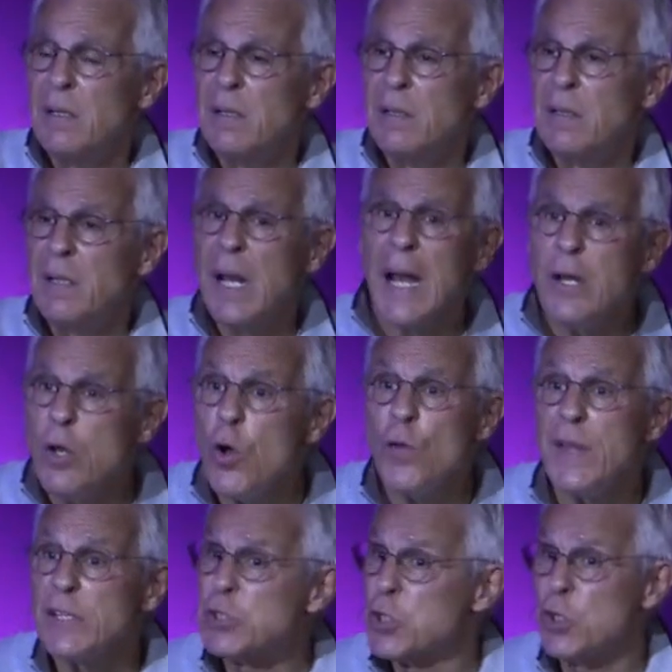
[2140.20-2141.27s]
And I know
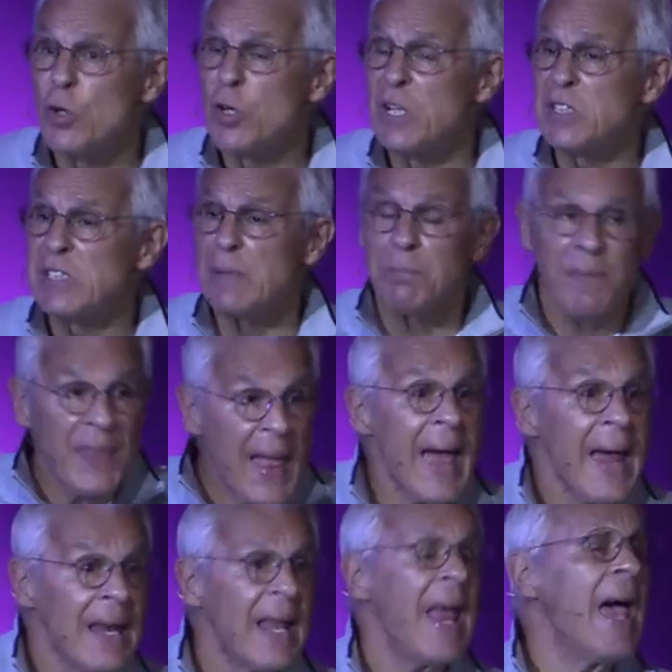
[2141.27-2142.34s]
that's true because
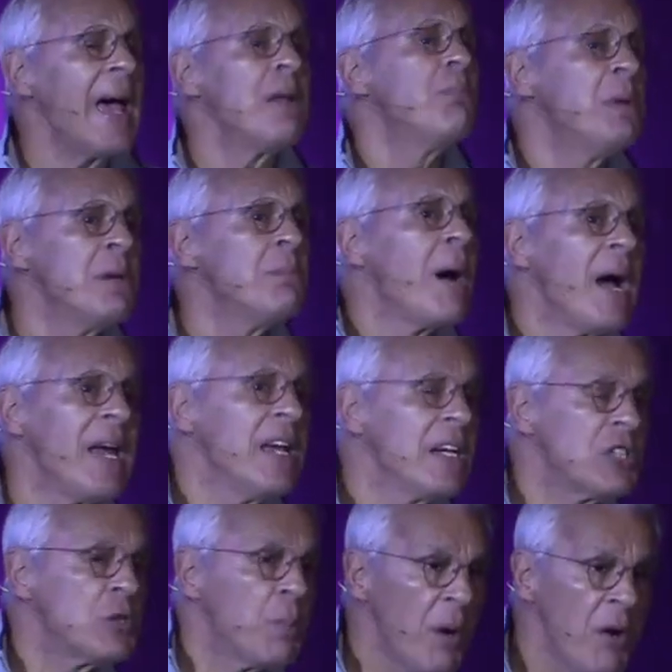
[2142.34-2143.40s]
that had been my
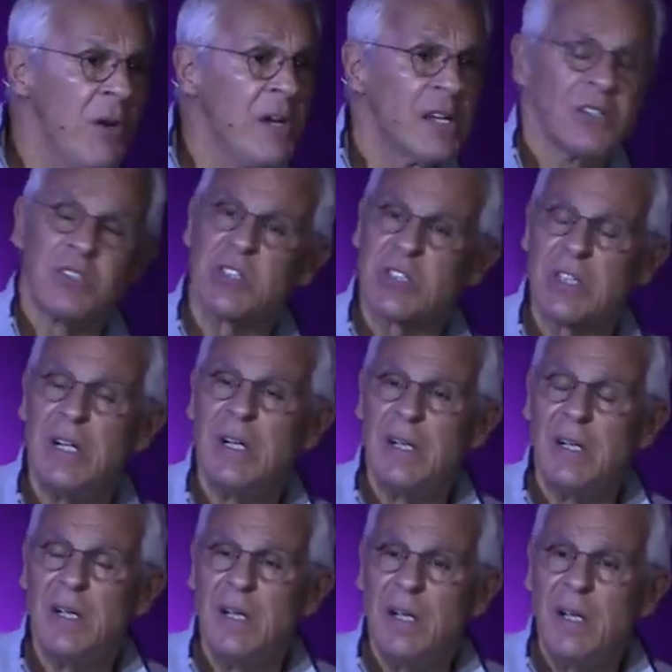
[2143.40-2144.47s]
experience,
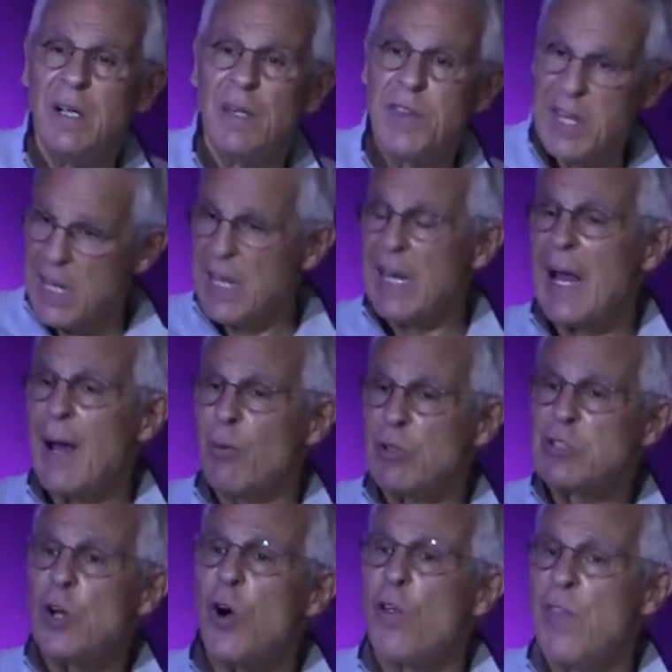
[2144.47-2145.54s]
thinking I was
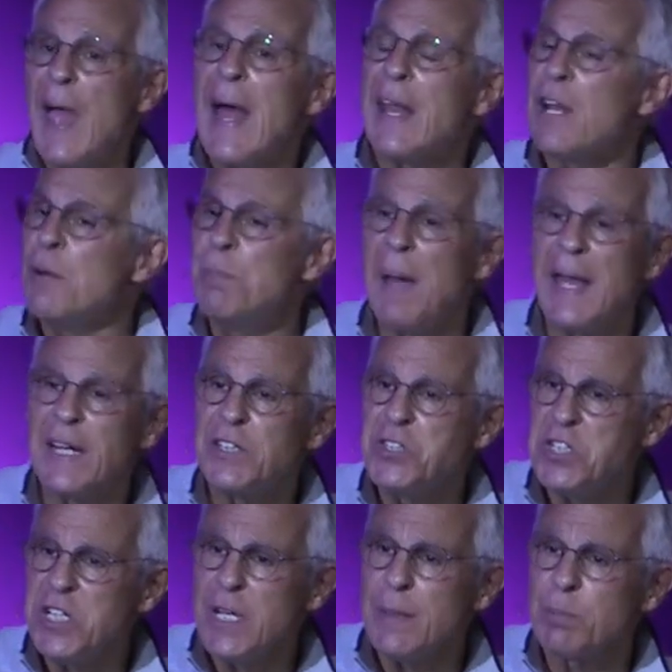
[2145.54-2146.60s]
all that in a bag of
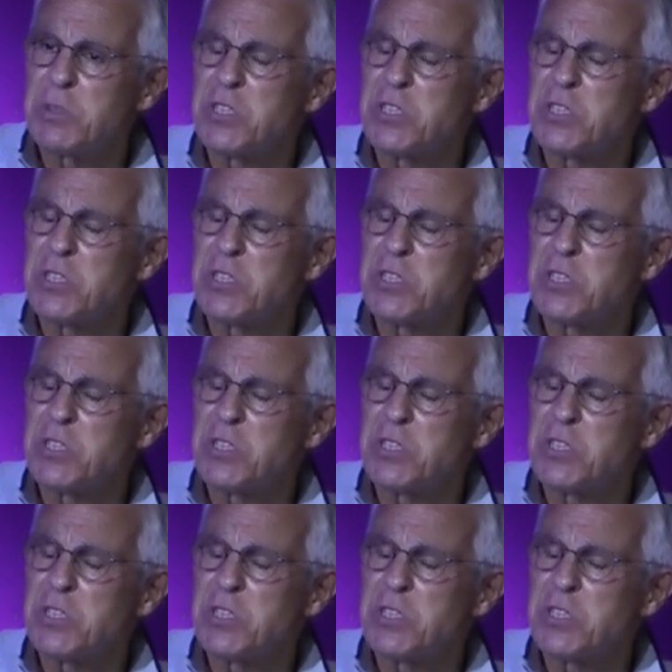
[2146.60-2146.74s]
chips